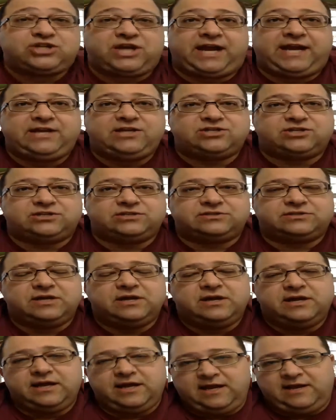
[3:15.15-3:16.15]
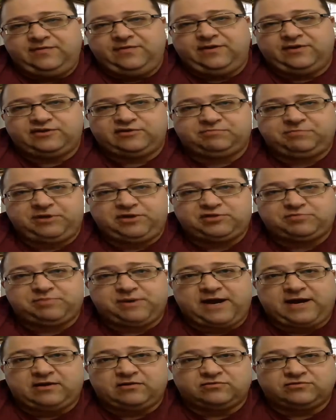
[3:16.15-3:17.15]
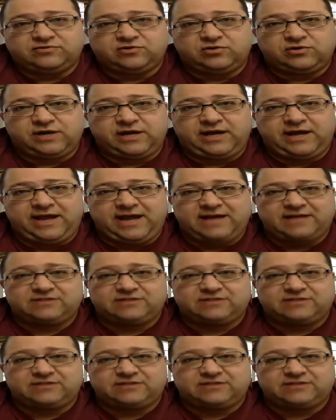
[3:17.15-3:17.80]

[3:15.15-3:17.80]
changes in their speech patterns, okay?